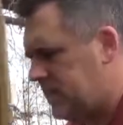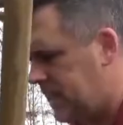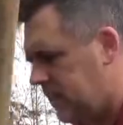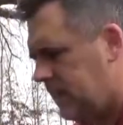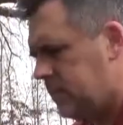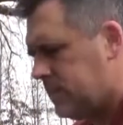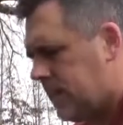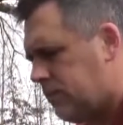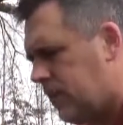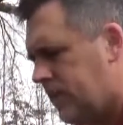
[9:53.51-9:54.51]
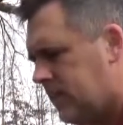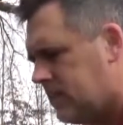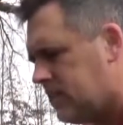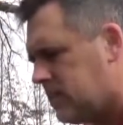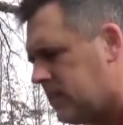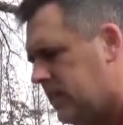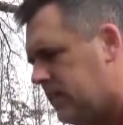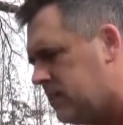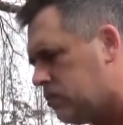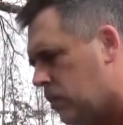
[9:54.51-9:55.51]
again at a later time. Right now, let's just see how
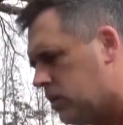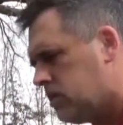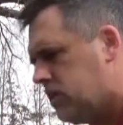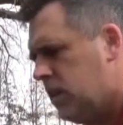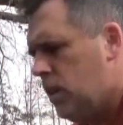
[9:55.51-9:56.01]
this works.